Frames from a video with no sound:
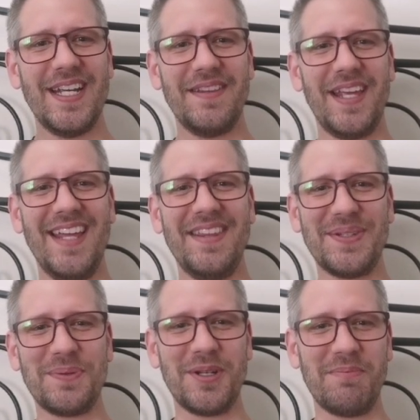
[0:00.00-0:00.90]
and
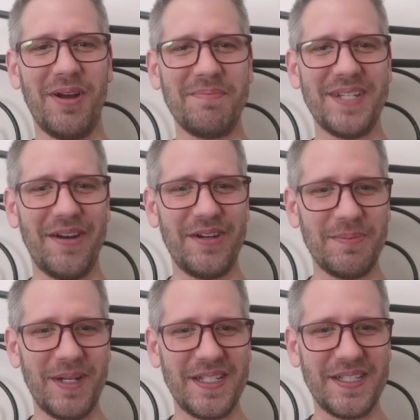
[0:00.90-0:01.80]
these ones are bomb
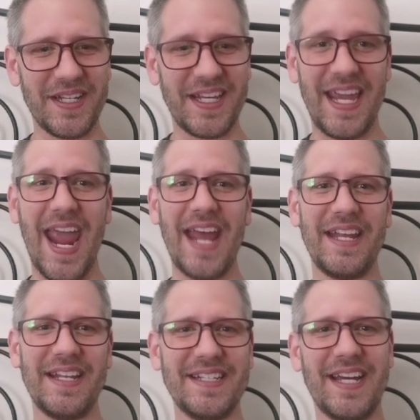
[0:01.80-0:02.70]
towers, but it's a
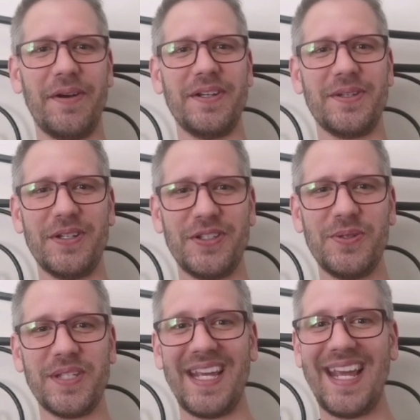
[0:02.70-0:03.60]
cannon tower, so it
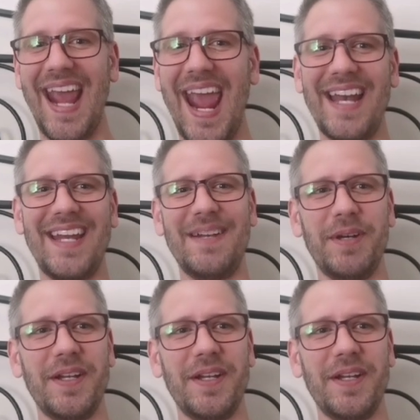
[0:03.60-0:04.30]
shoots a cannon.